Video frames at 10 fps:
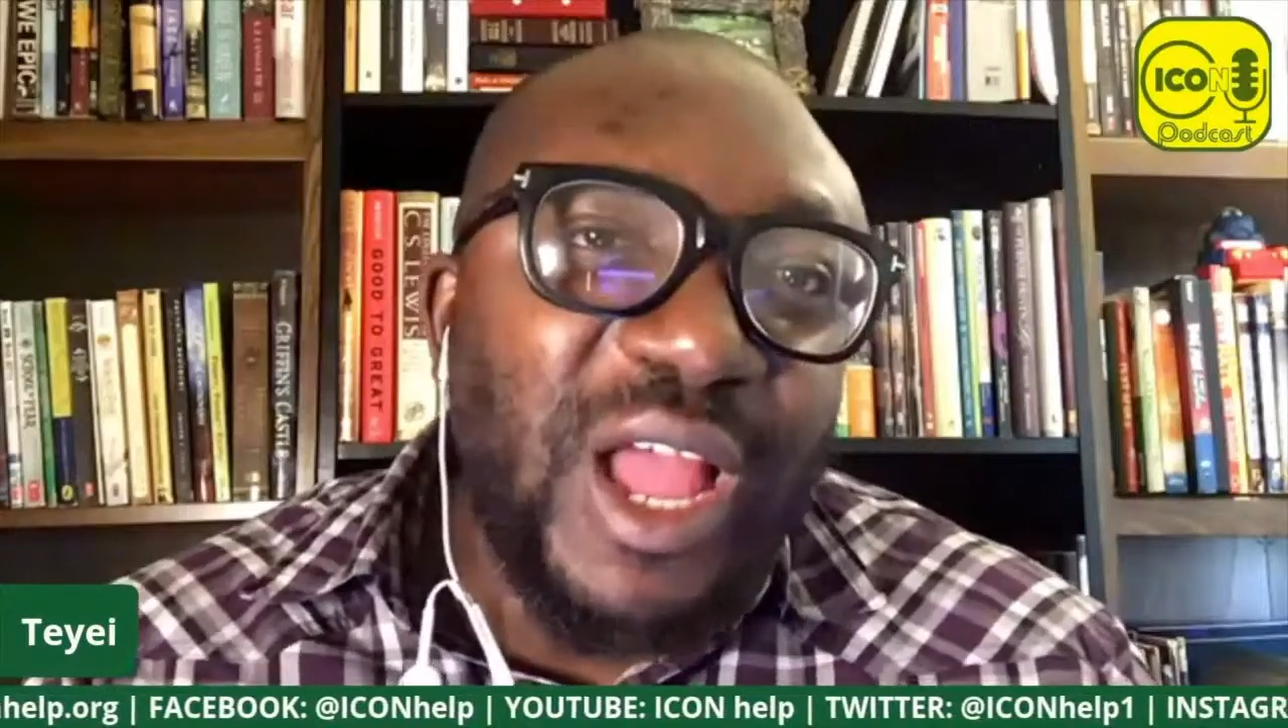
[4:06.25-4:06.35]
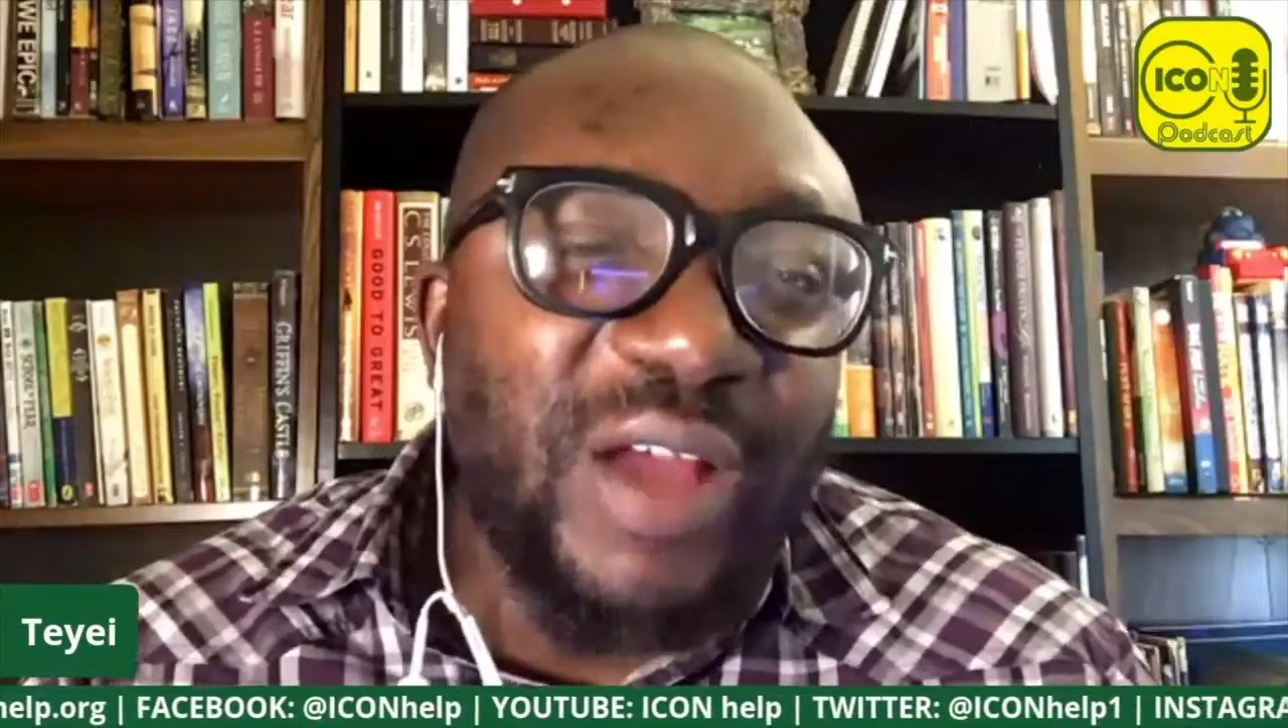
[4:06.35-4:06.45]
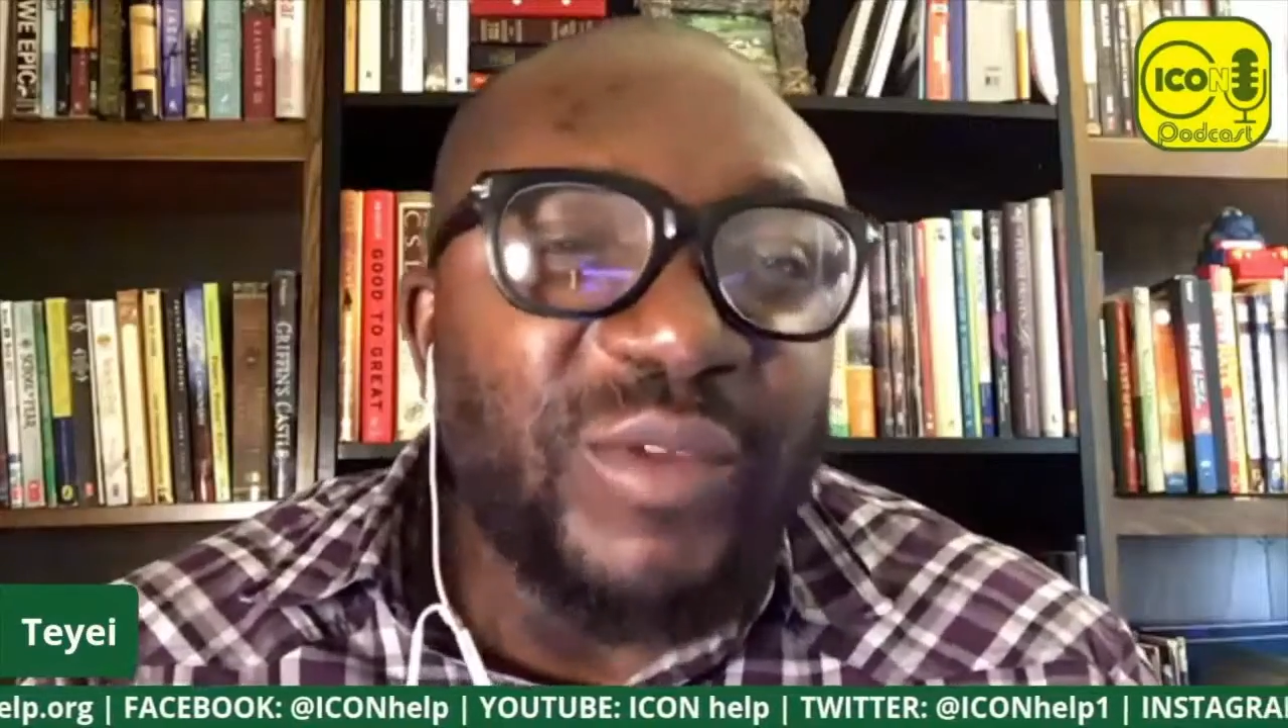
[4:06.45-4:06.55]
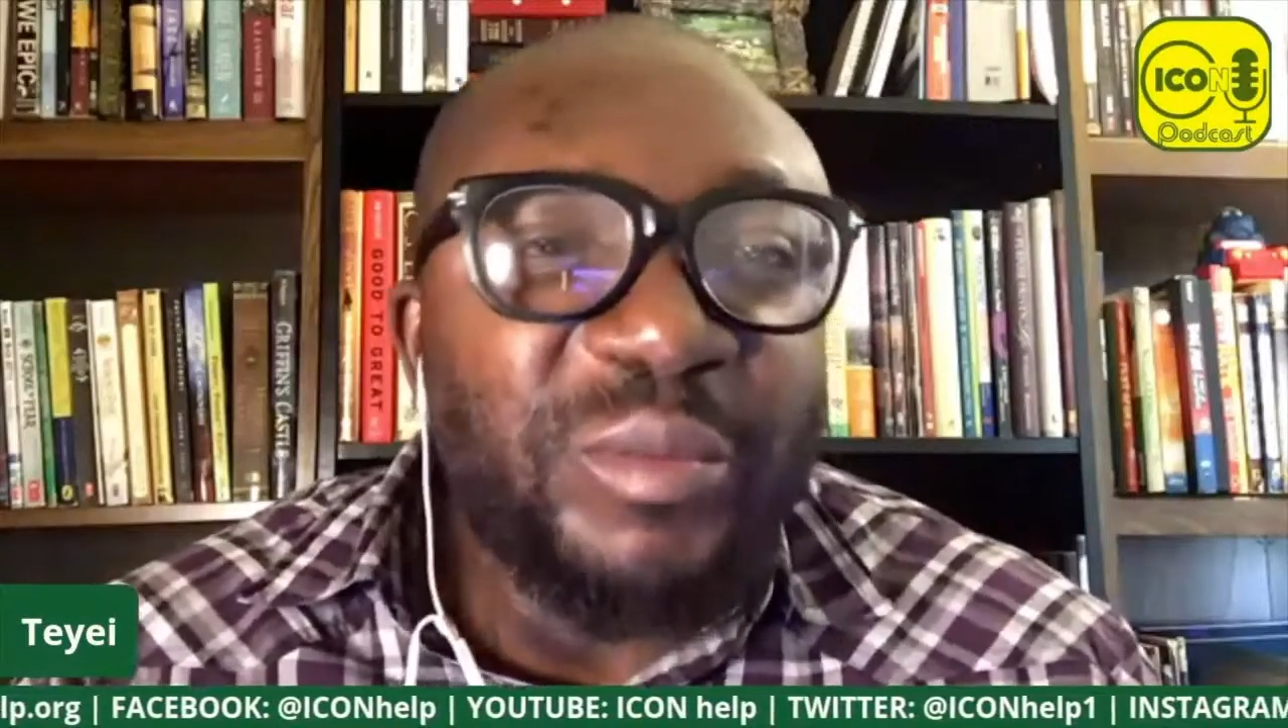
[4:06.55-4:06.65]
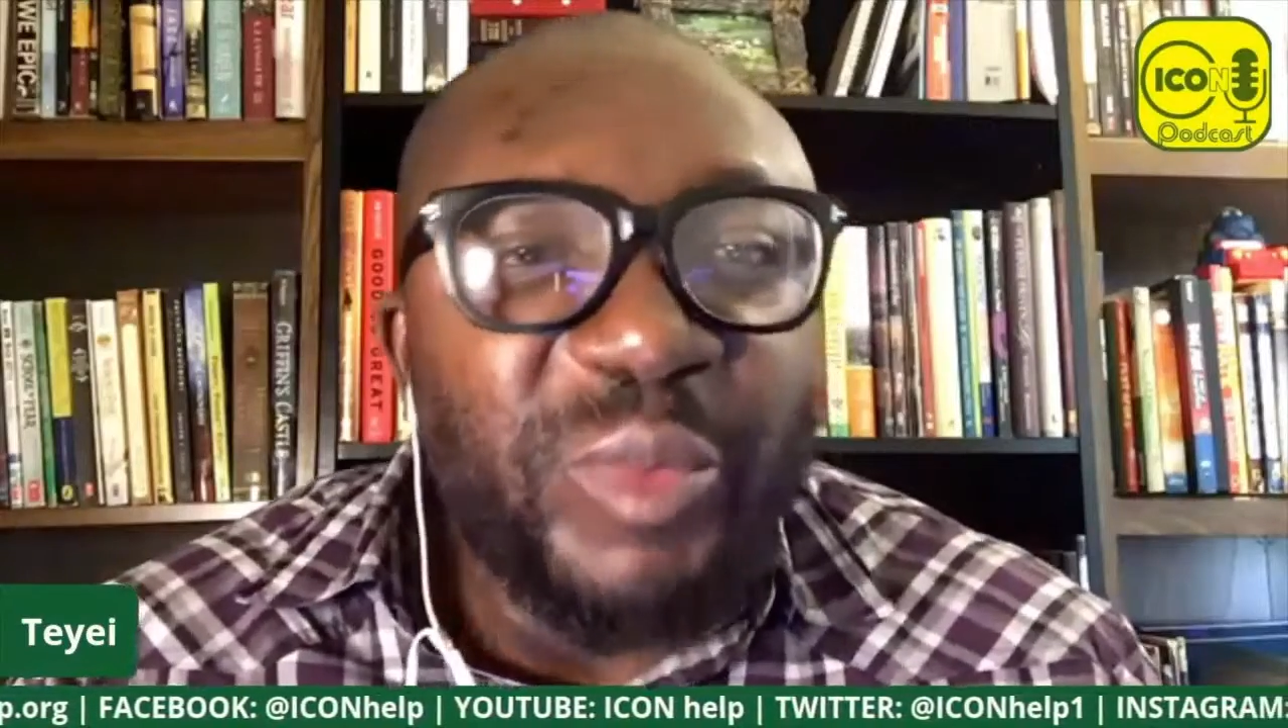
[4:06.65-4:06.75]

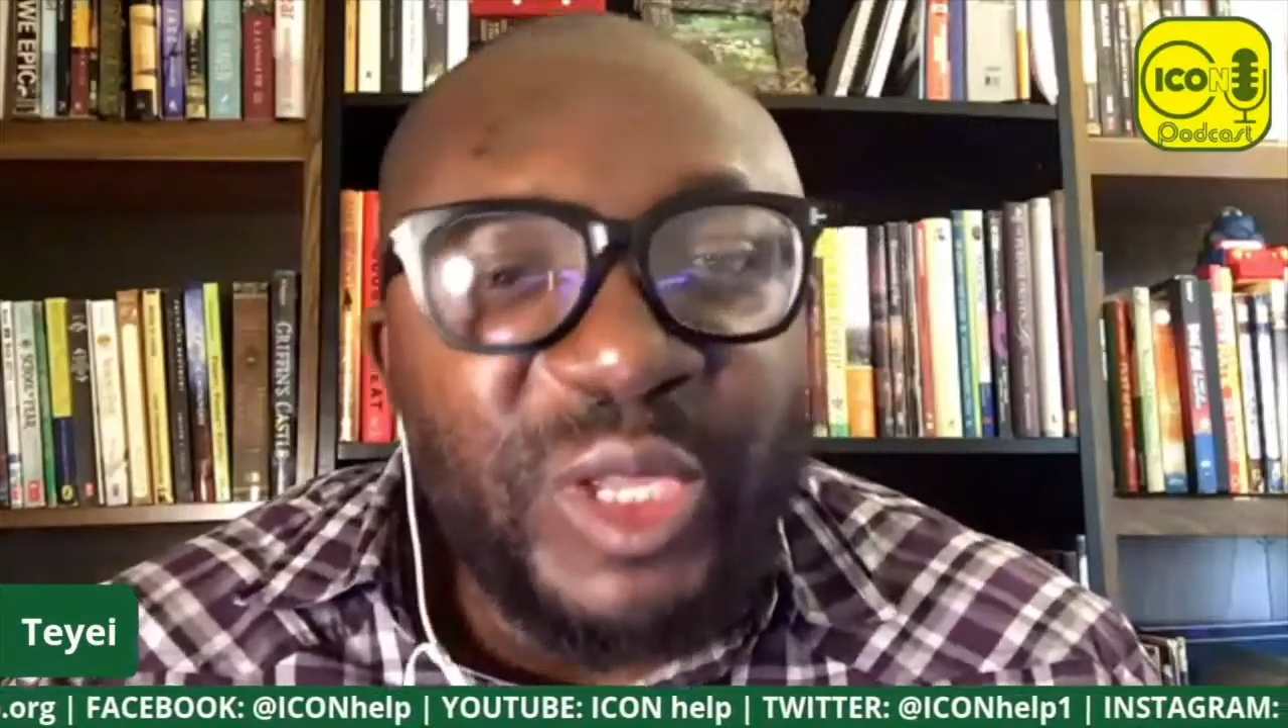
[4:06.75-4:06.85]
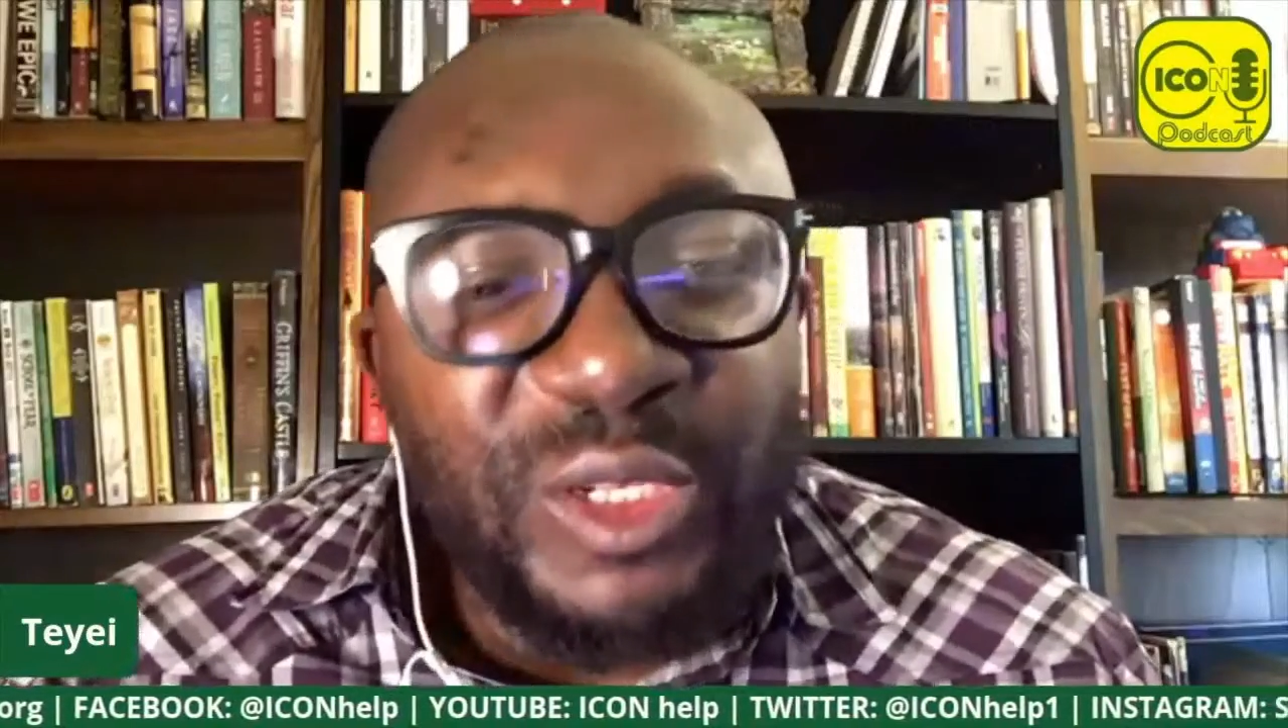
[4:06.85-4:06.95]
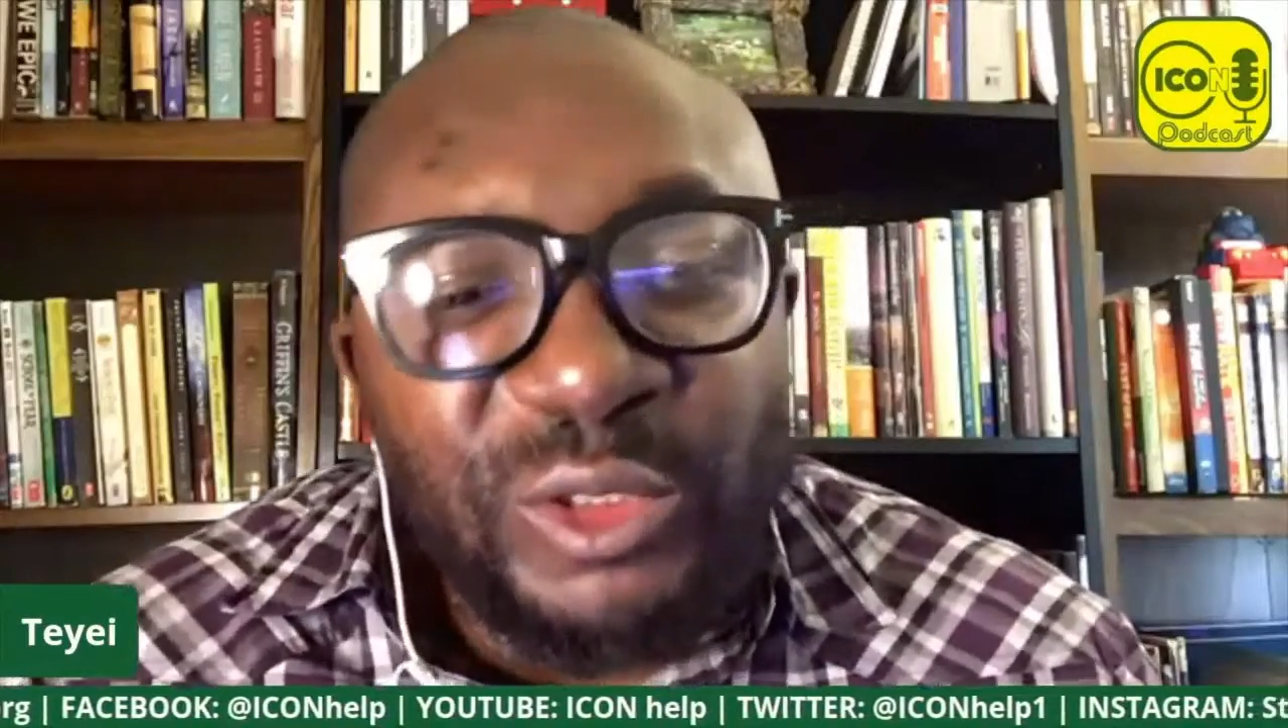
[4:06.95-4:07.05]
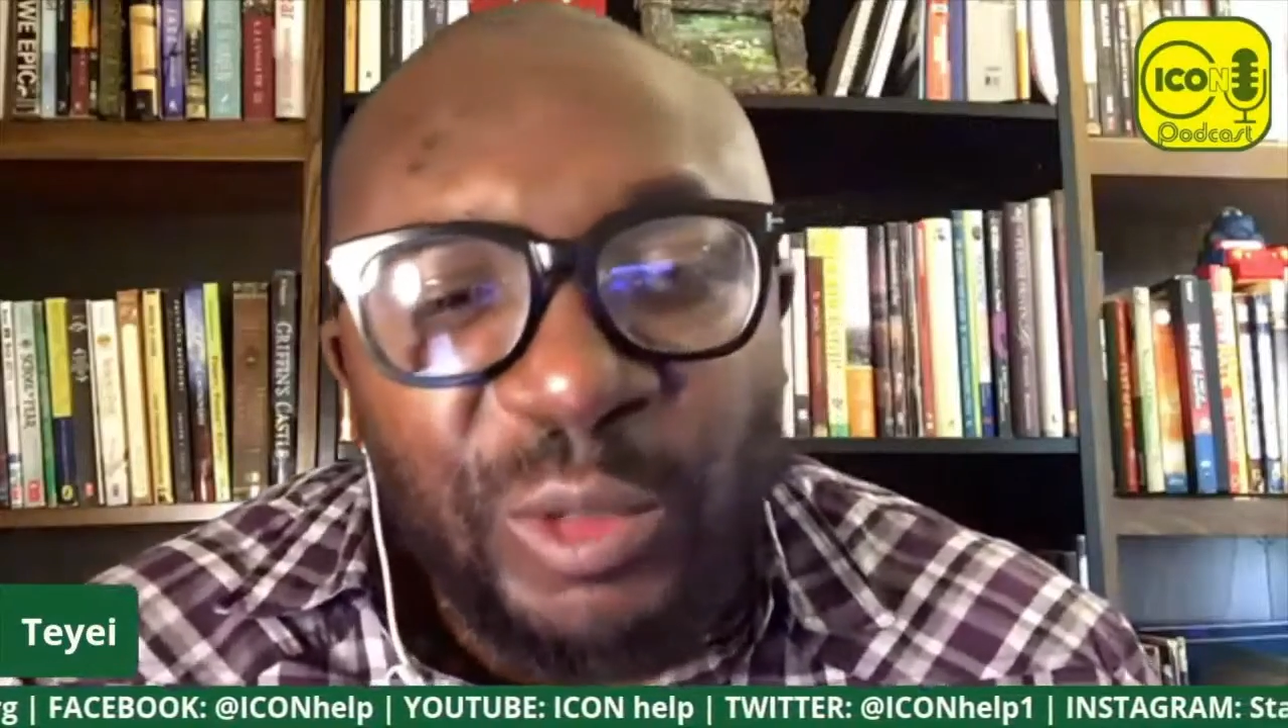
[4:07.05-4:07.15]
having been